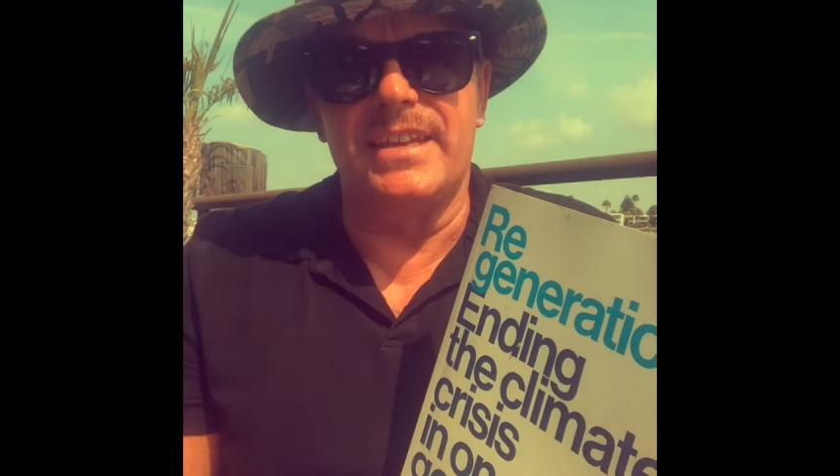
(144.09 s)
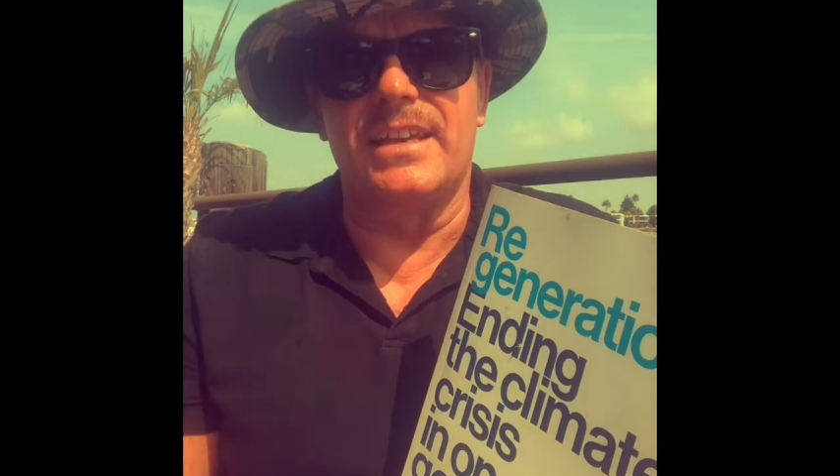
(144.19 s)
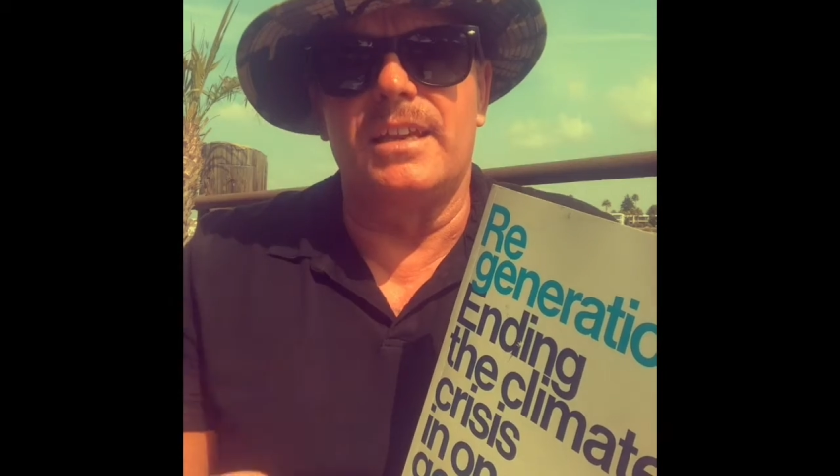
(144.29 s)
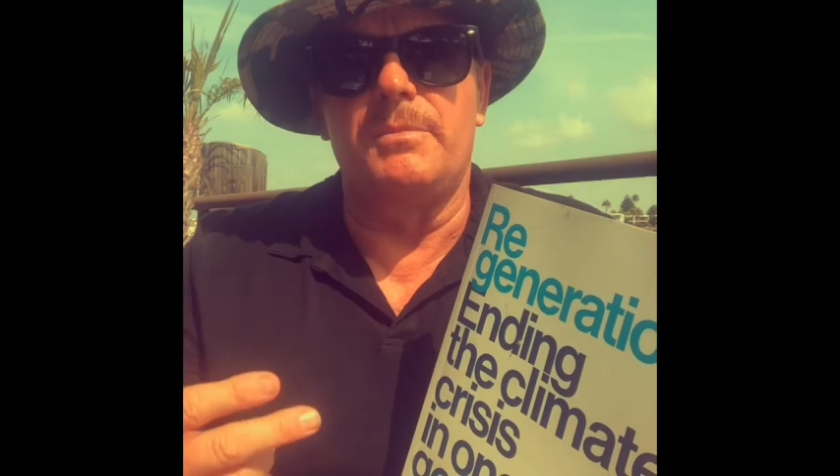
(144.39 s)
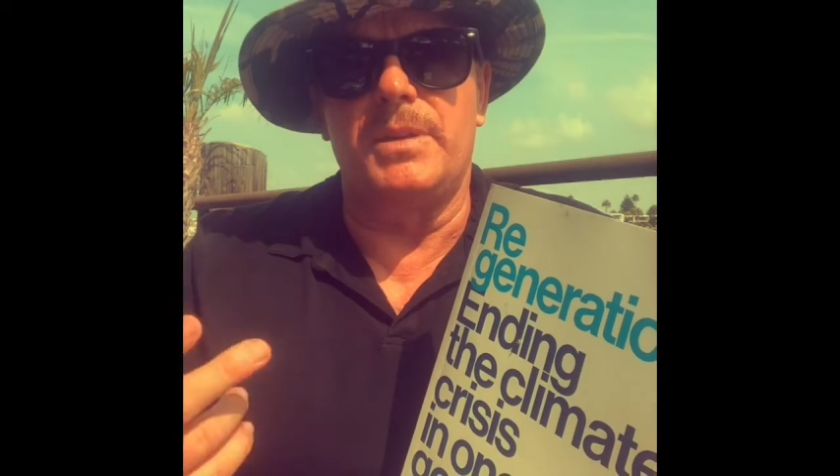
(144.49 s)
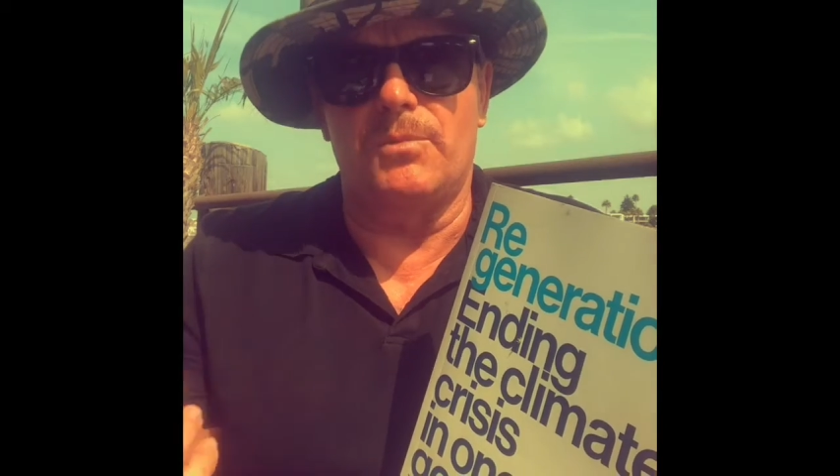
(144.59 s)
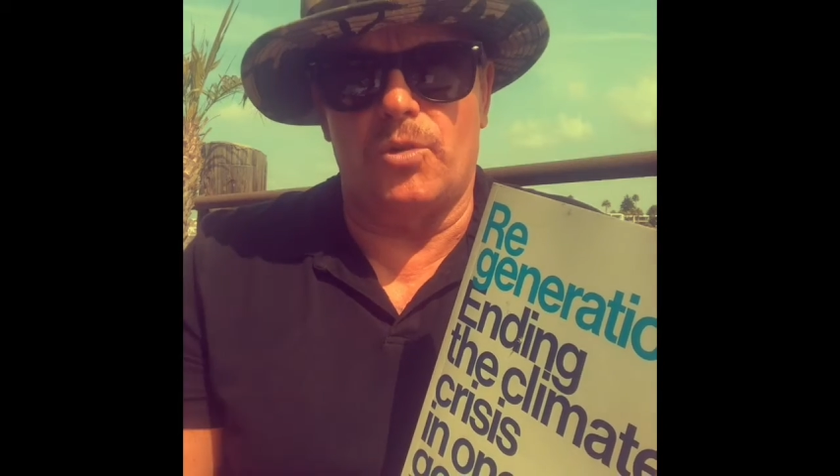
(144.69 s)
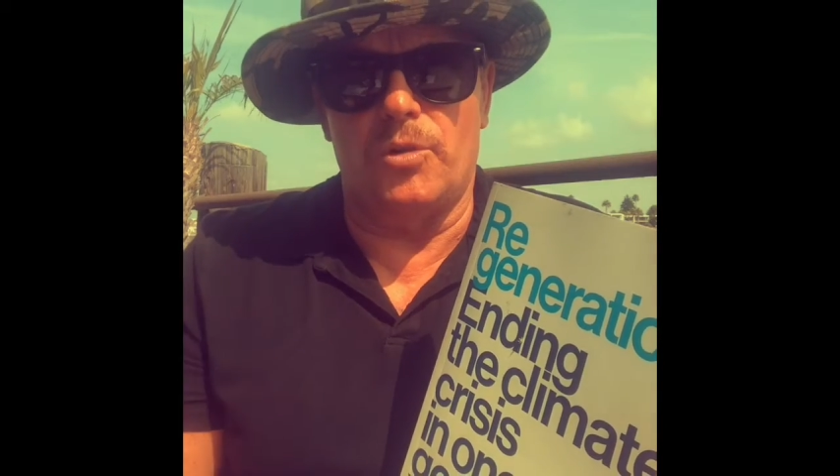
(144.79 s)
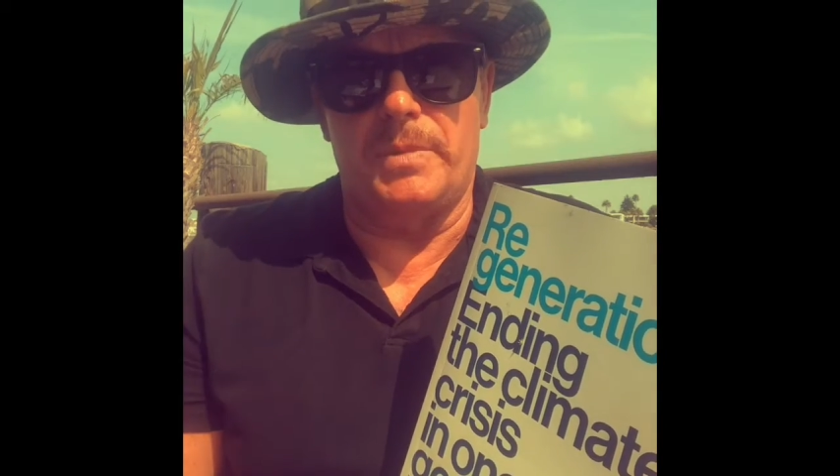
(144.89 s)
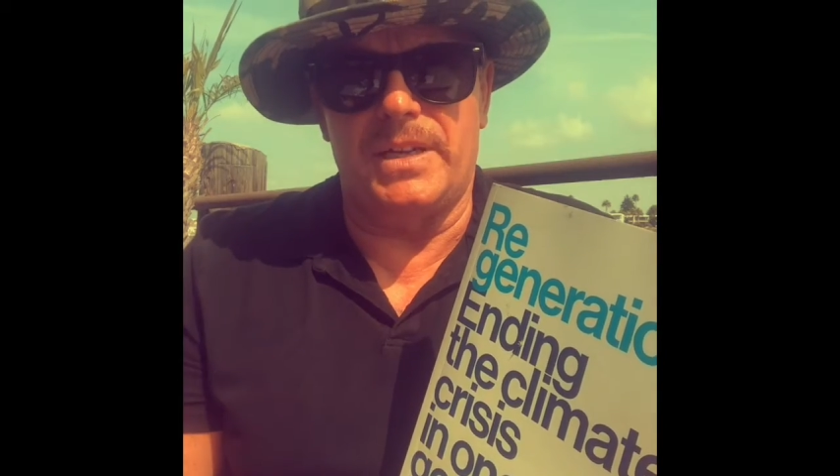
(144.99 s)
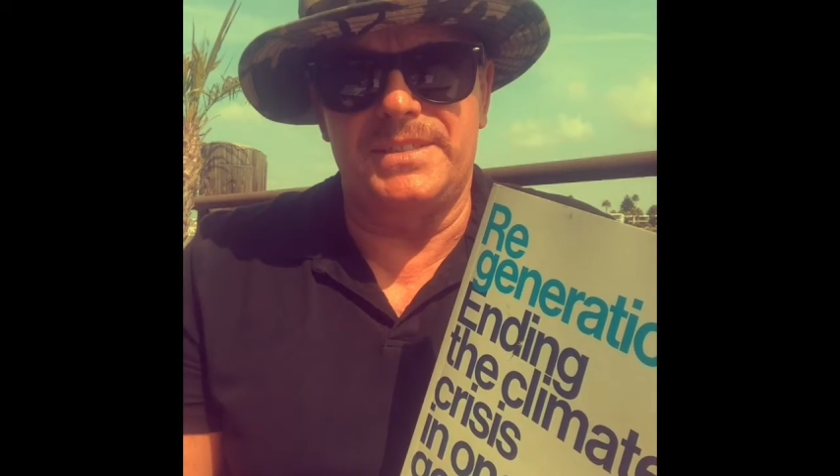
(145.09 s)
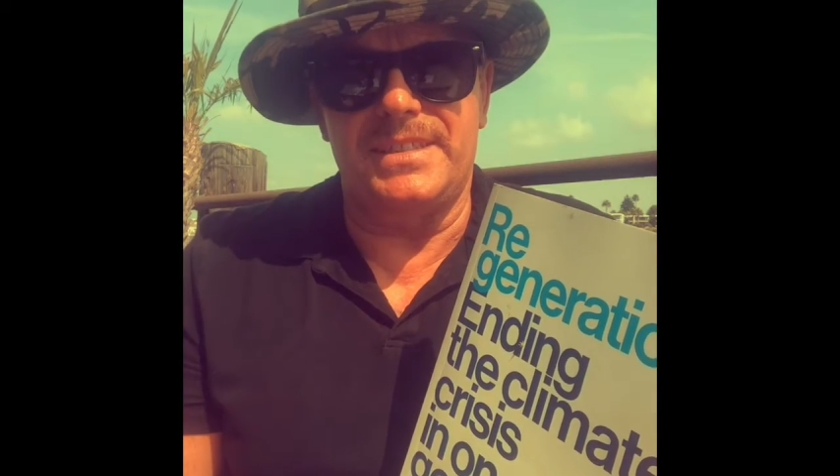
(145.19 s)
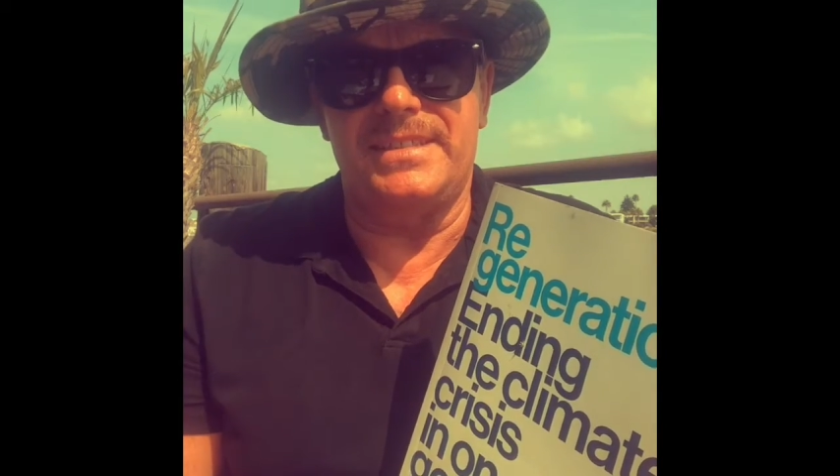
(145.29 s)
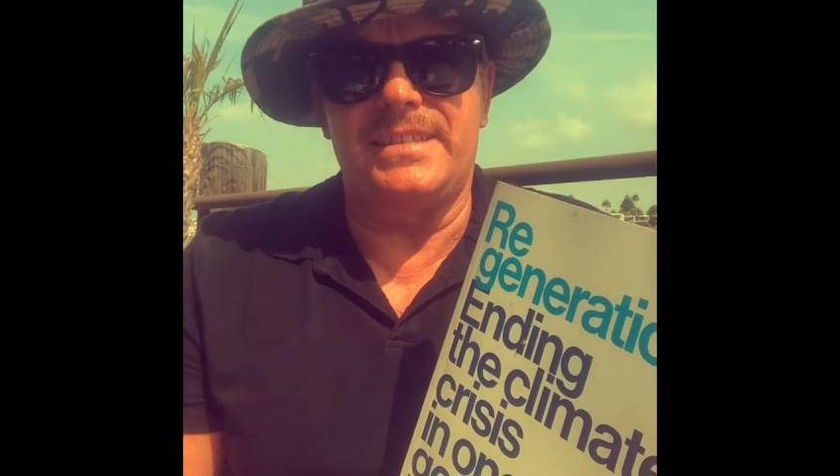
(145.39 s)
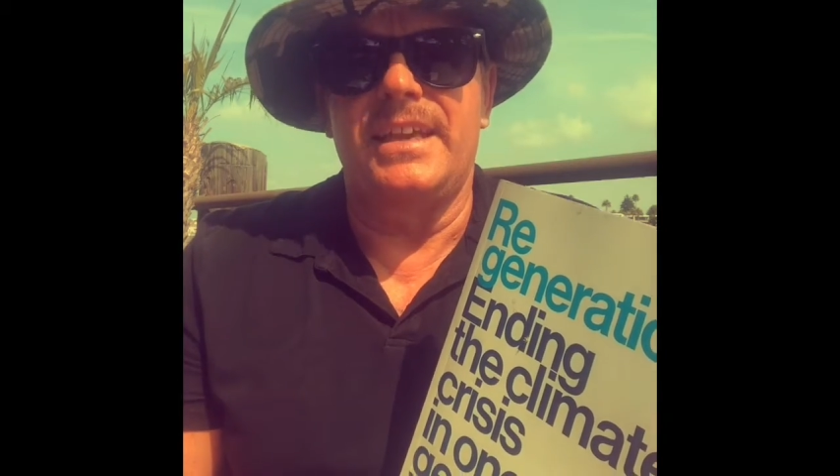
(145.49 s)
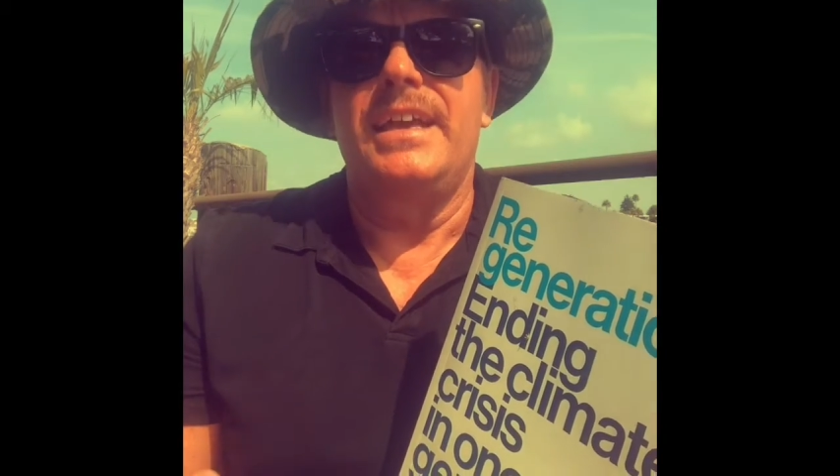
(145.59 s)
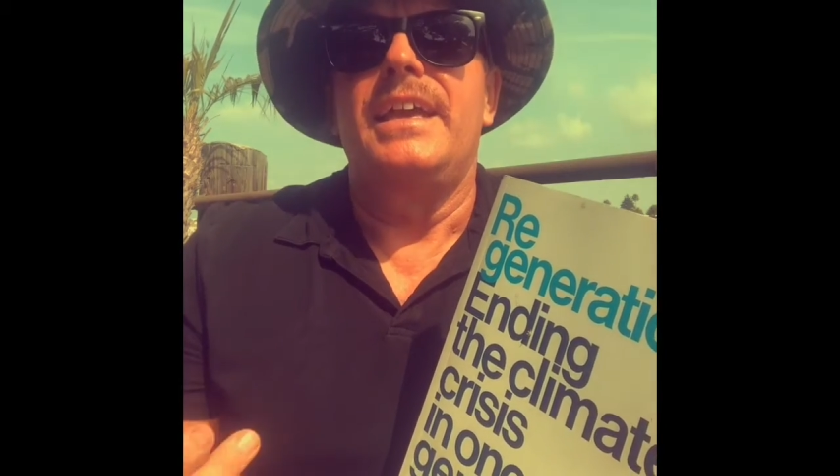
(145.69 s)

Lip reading: a little bit more about this,